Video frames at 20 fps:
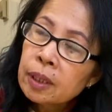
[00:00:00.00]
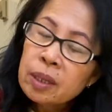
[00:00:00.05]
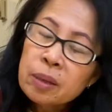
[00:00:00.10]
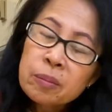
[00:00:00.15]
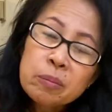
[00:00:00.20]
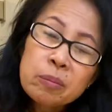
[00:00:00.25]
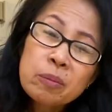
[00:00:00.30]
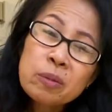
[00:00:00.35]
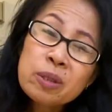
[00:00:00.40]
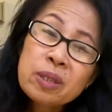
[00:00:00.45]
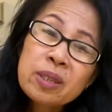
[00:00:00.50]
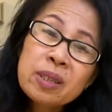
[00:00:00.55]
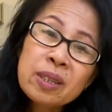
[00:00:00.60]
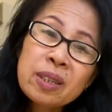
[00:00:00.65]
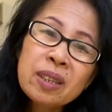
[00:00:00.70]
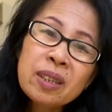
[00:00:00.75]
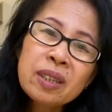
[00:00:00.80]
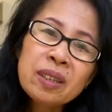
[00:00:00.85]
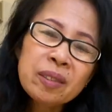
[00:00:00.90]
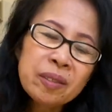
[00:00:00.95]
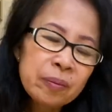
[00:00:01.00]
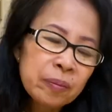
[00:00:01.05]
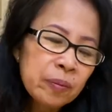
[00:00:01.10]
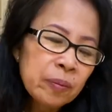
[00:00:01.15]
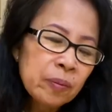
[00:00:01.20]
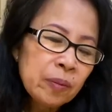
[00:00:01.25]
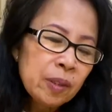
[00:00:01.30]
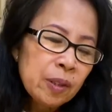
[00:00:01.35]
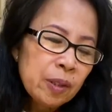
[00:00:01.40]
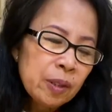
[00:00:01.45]
mossy,
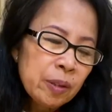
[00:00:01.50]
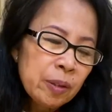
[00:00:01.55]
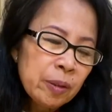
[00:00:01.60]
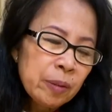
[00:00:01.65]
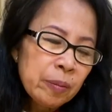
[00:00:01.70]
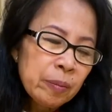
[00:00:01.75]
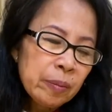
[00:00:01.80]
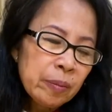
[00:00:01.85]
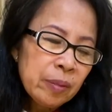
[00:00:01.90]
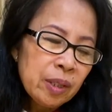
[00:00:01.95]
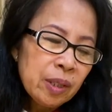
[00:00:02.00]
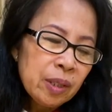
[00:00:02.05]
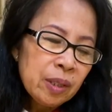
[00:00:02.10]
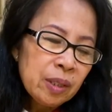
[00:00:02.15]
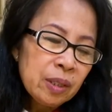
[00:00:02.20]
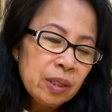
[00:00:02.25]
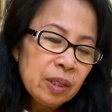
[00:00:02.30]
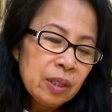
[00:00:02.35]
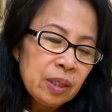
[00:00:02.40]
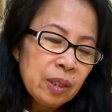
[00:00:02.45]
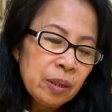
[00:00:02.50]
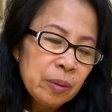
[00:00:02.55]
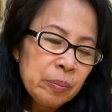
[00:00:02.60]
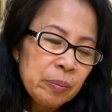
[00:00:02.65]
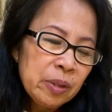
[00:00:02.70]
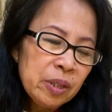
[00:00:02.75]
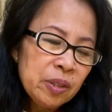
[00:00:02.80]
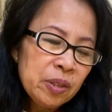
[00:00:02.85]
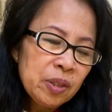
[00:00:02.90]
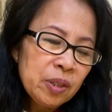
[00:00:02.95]
because
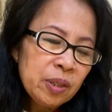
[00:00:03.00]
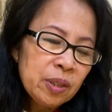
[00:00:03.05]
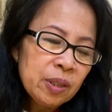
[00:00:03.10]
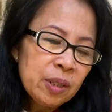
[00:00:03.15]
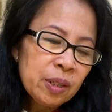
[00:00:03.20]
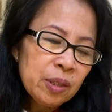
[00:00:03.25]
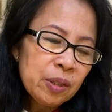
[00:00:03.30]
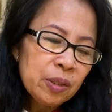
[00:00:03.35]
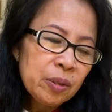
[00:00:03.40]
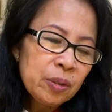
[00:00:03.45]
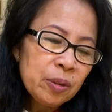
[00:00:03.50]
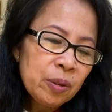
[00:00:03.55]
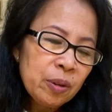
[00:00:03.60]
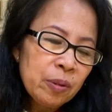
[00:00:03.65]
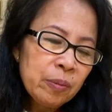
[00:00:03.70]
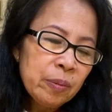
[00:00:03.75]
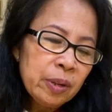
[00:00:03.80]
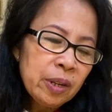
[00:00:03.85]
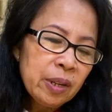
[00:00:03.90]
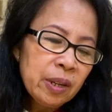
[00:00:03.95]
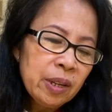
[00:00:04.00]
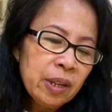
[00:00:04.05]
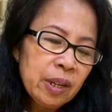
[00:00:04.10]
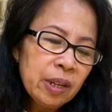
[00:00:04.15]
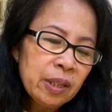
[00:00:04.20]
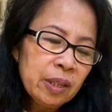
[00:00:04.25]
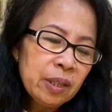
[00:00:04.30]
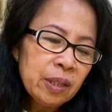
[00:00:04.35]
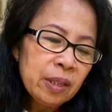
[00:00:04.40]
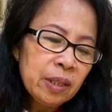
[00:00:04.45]
peaches and strawberry
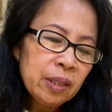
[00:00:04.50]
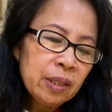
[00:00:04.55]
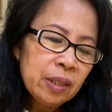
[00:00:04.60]
and